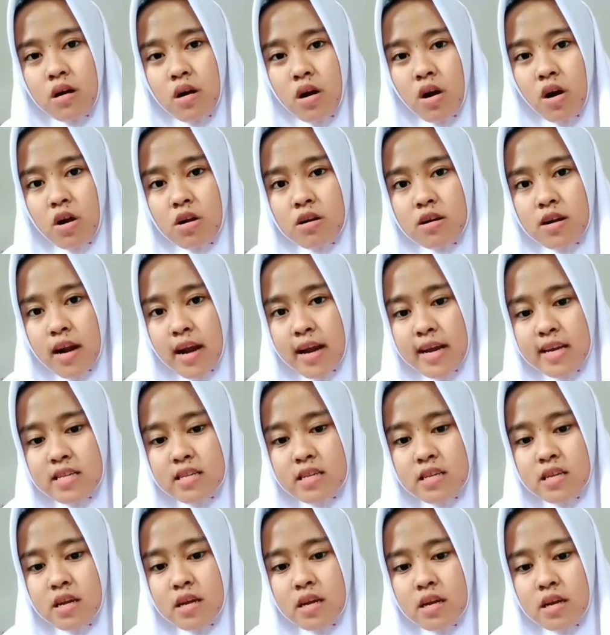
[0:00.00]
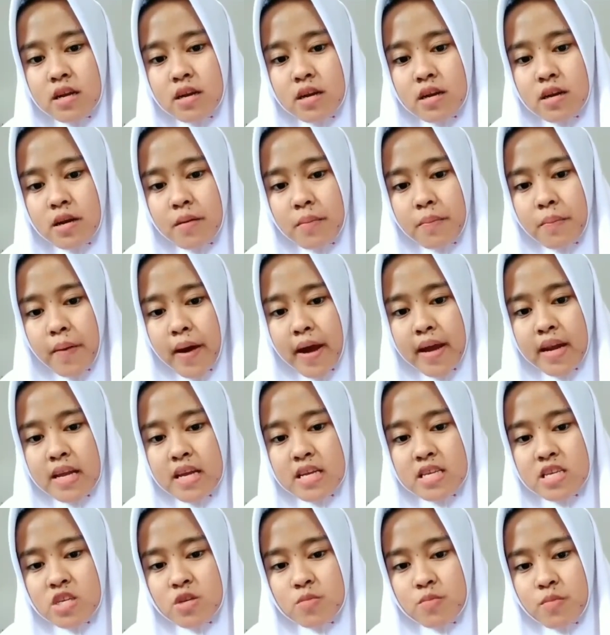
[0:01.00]
Alright, the pain
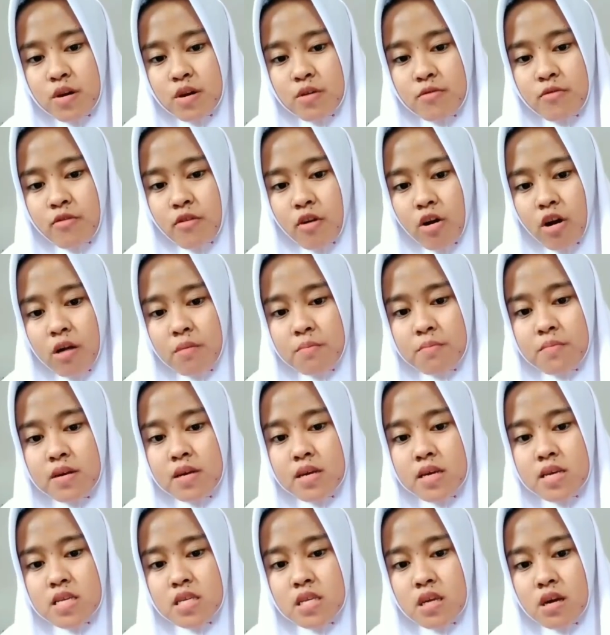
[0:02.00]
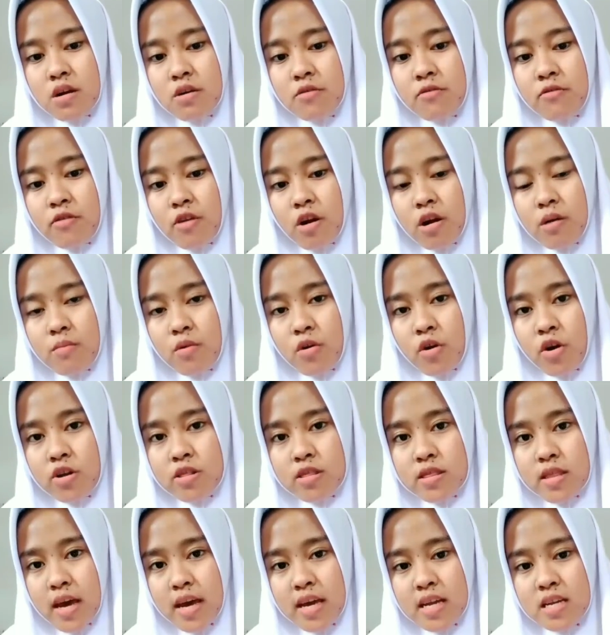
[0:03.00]
assessment form is a form
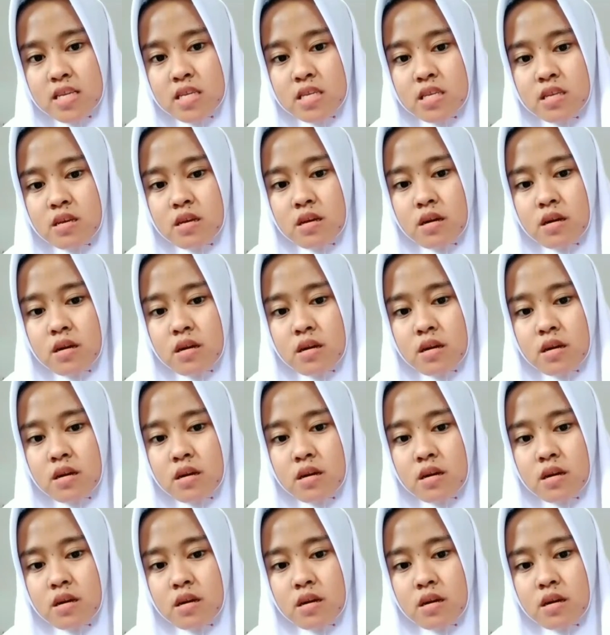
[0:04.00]
contains